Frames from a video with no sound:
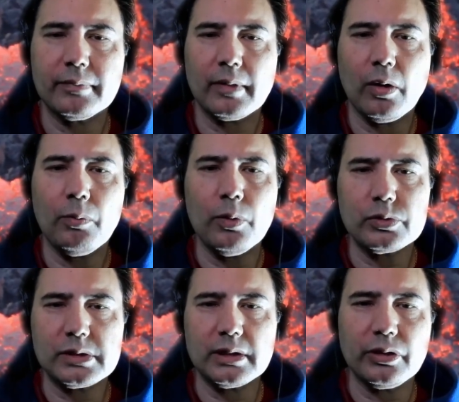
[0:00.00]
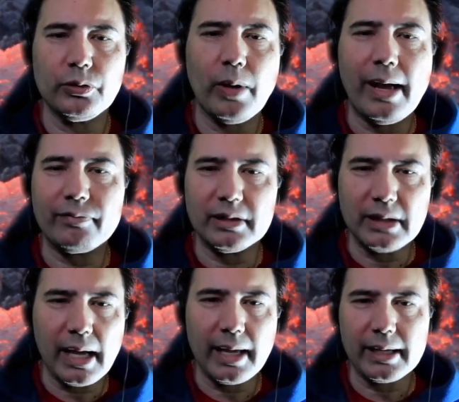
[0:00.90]
almost you have to
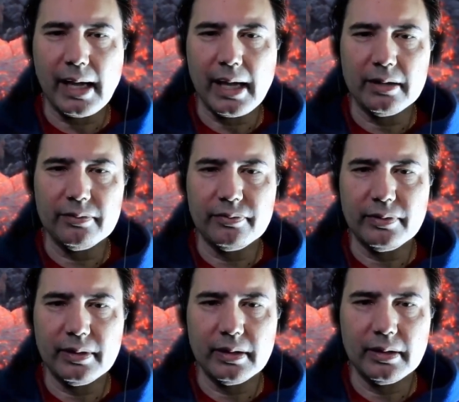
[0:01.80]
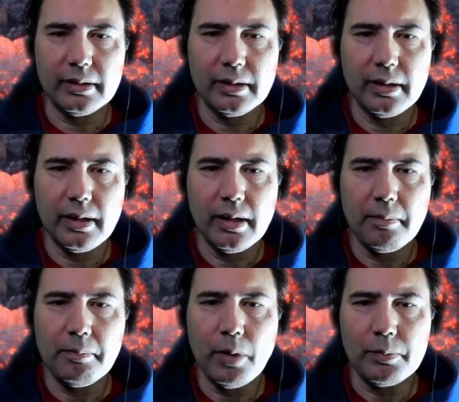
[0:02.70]
die kind of
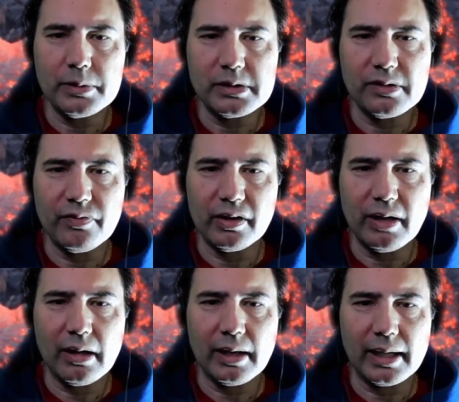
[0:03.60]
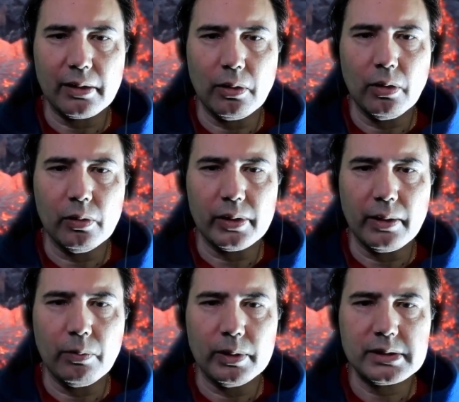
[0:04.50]
moments to figure out, like, okay,
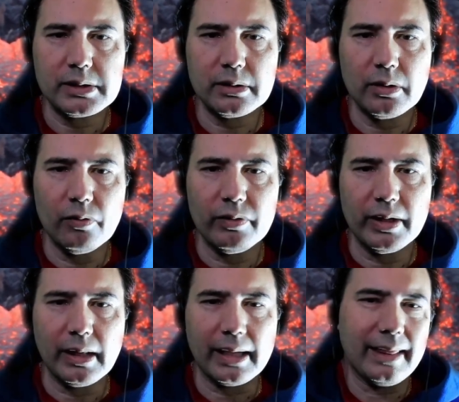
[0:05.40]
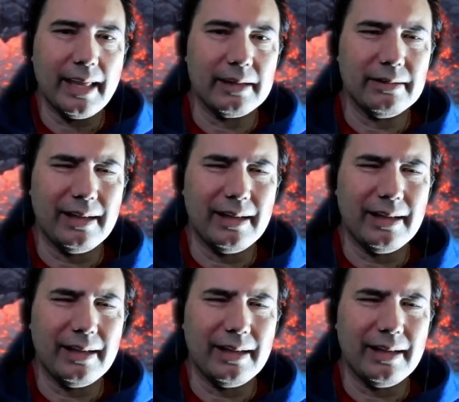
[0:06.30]
what's over there, like that.